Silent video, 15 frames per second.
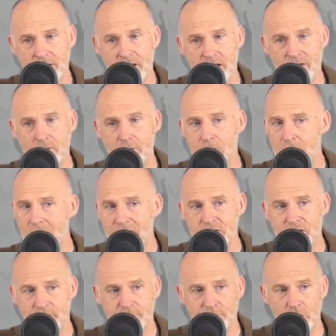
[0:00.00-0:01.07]
there's a
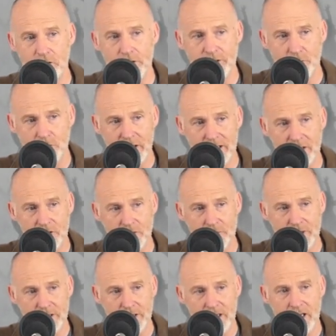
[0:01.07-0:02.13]
massive falling away
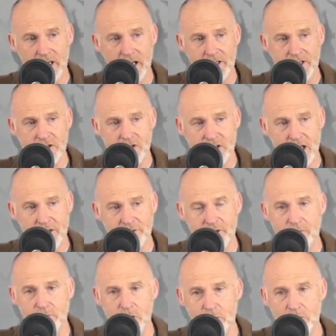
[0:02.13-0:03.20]
coming and it's
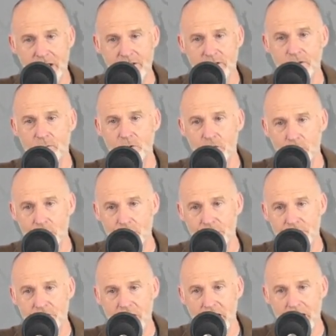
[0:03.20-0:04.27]
gathering momentum all
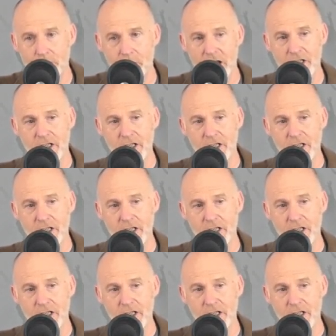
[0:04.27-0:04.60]
the time.